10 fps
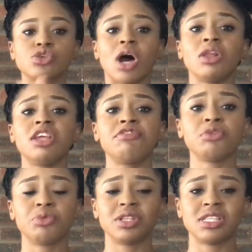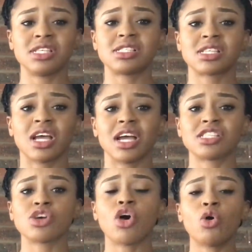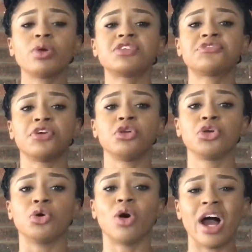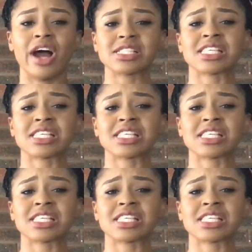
So I'll leave you with this guys, always follow your heart